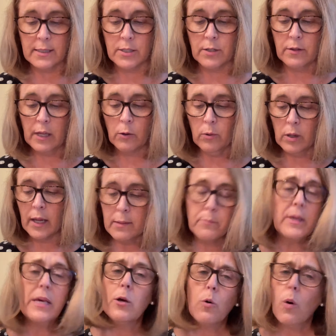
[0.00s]
So they were like,
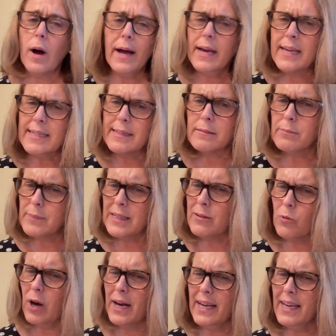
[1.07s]
be quiet, be
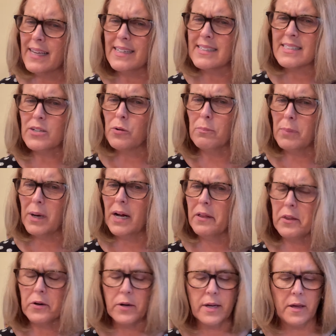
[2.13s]
quiet, don't
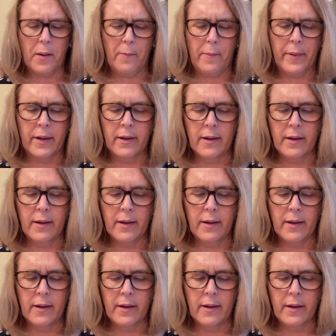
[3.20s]
bother him.